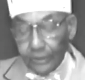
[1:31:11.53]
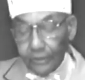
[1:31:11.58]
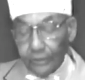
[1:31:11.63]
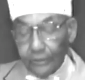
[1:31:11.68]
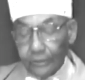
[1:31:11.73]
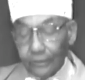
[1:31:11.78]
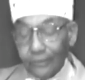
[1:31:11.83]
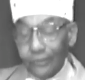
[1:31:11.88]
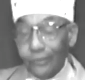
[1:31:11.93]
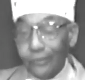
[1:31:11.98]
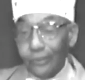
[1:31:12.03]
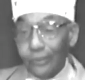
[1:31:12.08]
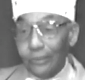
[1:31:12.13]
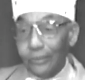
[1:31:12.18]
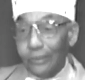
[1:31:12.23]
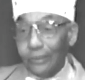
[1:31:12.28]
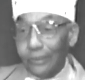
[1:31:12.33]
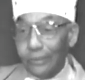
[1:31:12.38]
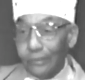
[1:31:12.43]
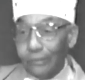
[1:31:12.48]

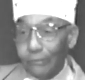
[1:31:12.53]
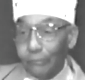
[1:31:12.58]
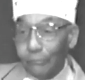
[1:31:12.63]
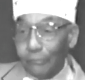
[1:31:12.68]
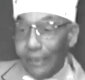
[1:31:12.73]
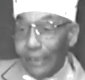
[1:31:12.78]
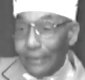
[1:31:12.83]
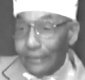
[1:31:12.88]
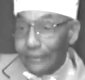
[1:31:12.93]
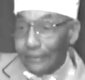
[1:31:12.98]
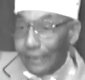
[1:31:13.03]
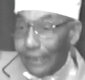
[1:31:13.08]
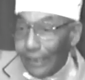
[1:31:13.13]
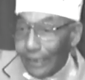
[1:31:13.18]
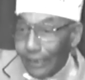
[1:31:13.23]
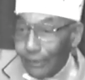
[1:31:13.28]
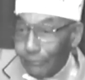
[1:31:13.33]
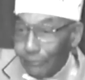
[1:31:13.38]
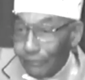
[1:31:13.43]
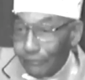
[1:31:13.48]
during my
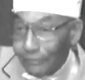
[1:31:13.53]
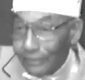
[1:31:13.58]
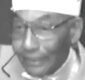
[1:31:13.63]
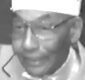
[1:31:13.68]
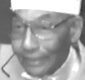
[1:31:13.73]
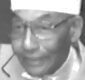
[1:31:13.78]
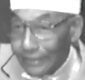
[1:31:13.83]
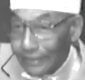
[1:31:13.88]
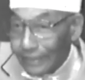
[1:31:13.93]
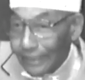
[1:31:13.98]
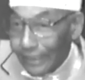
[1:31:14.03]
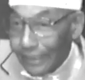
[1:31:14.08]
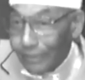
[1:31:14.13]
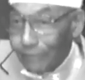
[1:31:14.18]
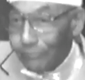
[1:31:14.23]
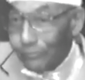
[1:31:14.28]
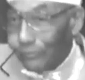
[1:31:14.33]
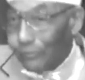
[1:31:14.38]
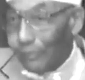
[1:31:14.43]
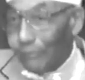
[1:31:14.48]
time of getting
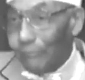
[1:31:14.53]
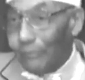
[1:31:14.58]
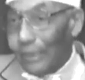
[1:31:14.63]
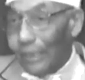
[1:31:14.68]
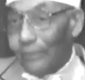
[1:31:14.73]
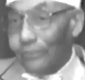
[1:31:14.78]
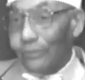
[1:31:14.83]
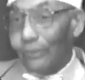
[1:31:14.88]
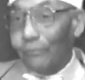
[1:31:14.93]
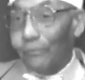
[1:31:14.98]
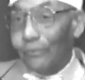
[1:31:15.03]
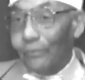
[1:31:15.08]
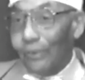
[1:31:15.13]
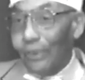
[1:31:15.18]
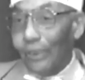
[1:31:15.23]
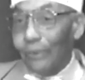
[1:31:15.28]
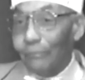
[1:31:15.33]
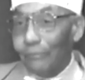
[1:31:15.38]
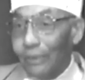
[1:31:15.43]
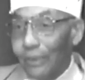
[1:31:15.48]
names from Master
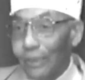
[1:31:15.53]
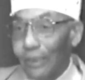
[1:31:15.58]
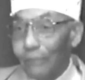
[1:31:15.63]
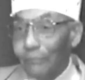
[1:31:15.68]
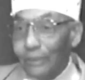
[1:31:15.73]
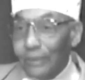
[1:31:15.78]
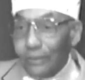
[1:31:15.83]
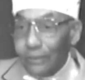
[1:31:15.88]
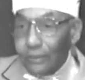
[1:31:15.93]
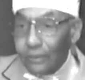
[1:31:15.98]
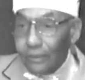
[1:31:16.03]
Farad Muhammad,